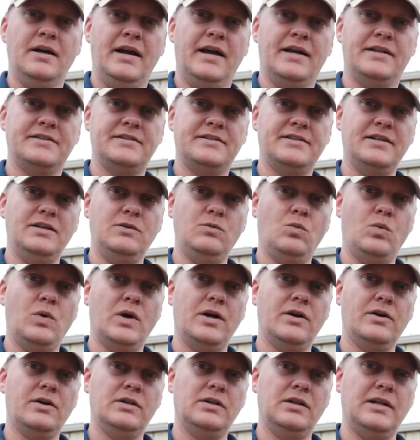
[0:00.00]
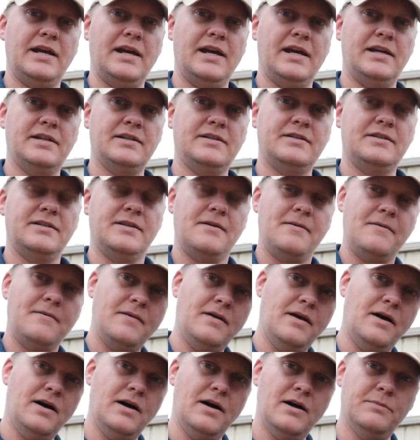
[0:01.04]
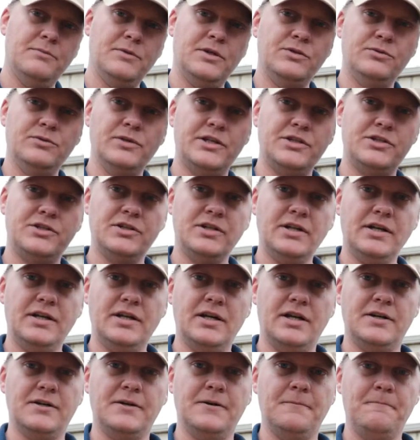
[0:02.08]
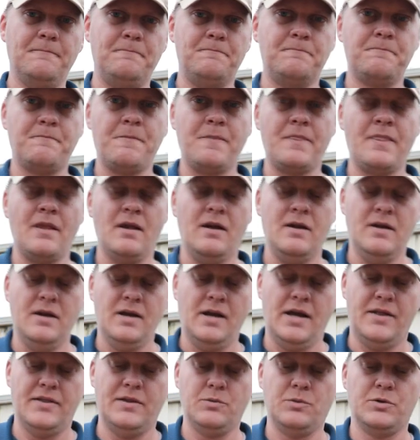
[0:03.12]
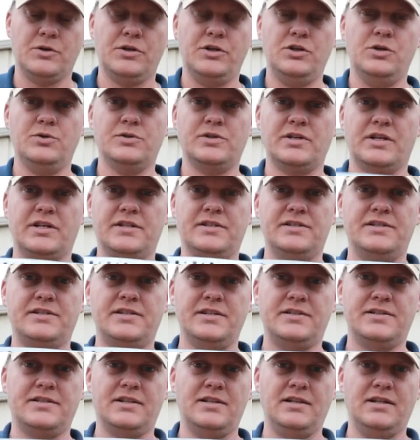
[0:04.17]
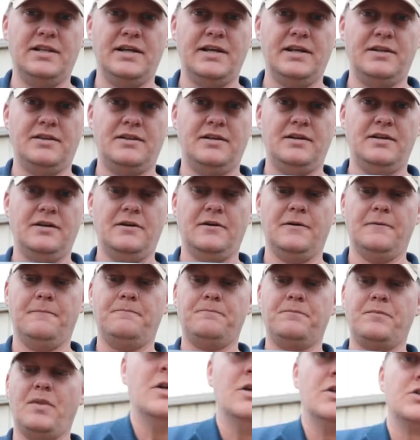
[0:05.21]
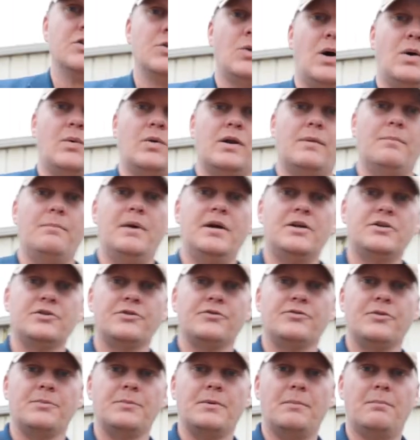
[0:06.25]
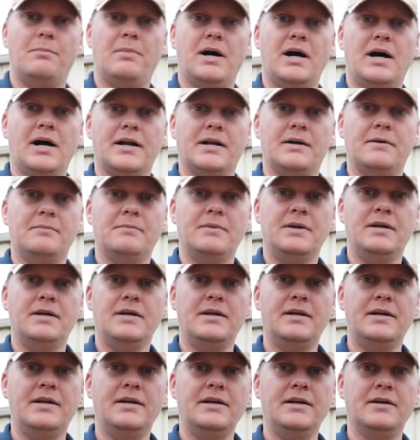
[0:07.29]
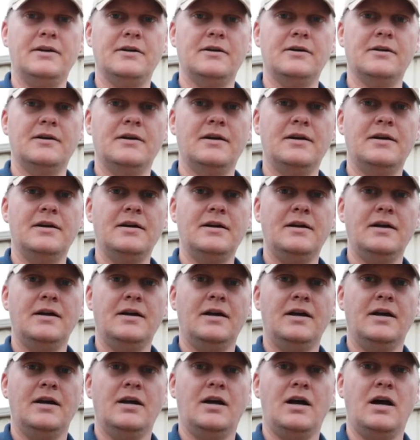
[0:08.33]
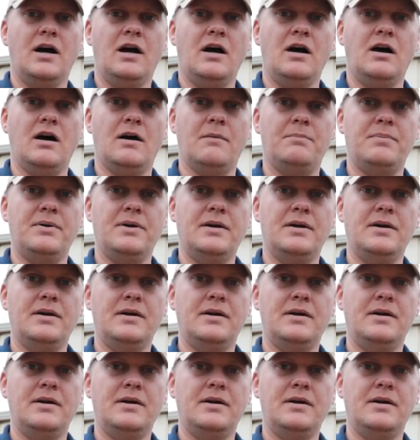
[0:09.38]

and see where it lands um, in relation to the gutter. And then we're gonna use a consistent length here. So I wanna measure from the bottom here up